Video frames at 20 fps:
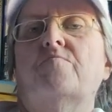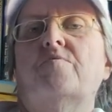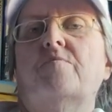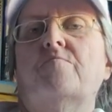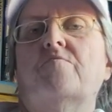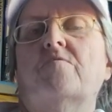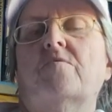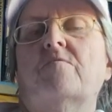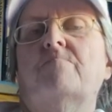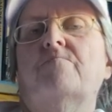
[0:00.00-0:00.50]

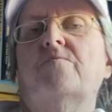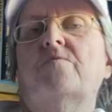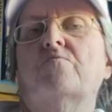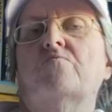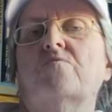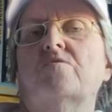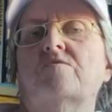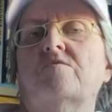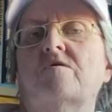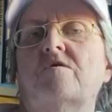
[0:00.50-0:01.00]
People can feel
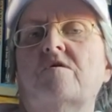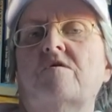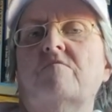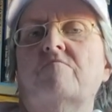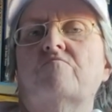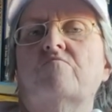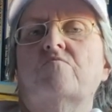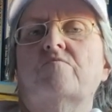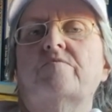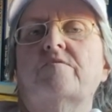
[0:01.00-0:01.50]

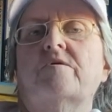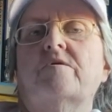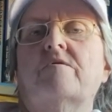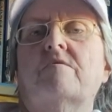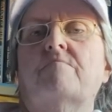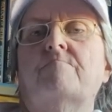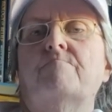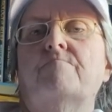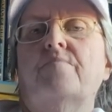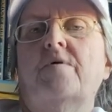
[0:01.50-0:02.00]
relieved when they
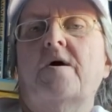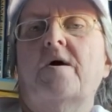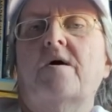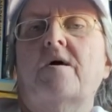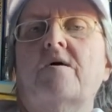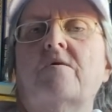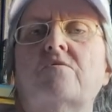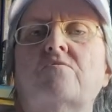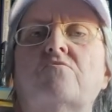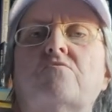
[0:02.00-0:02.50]
come
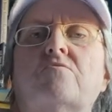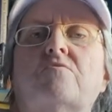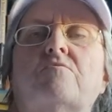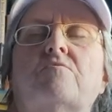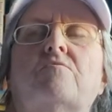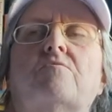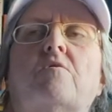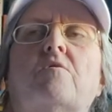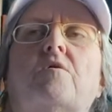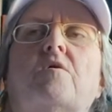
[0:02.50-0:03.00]
back. You could